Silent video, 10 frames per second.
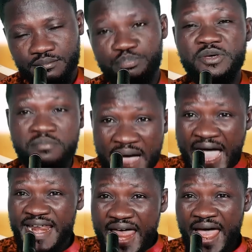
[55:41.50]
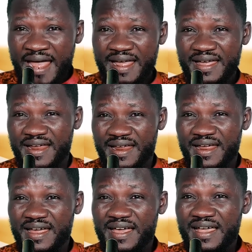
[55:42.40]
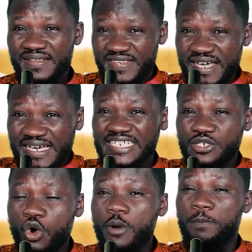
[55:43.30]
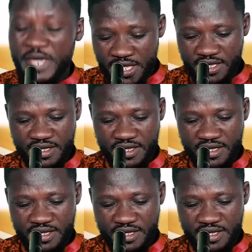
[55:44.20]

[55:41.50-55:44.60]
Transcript: bimana se yeka se obi